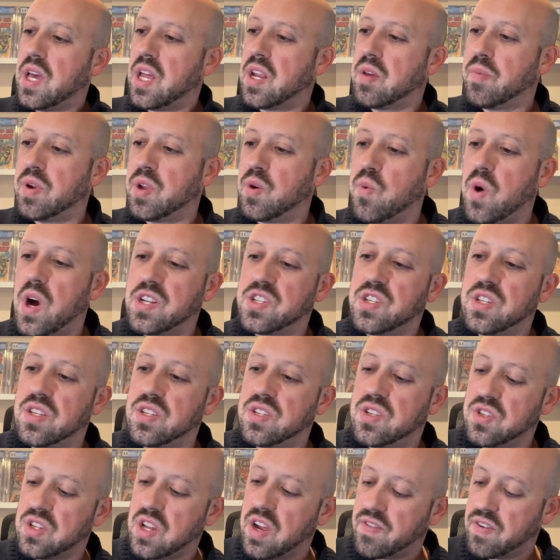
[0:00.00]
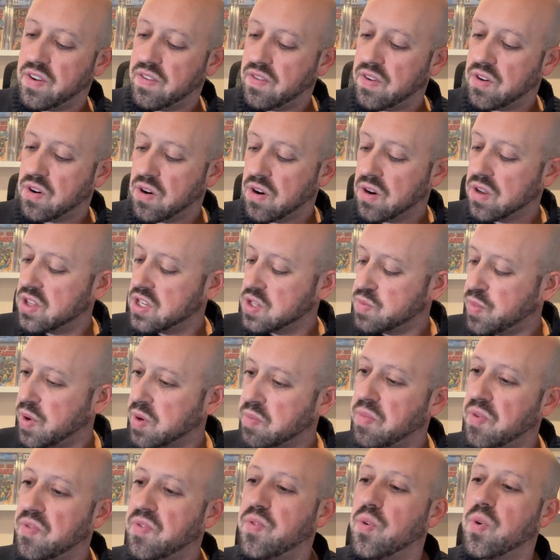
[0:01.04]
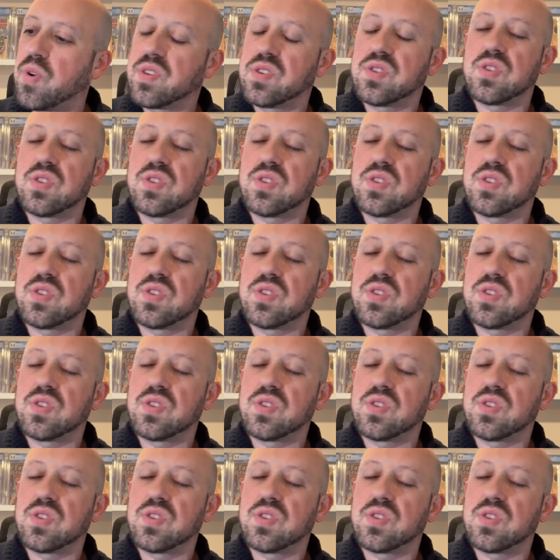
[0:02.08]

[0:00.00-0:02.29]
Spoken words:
anybody watching this has never even heard of this book before.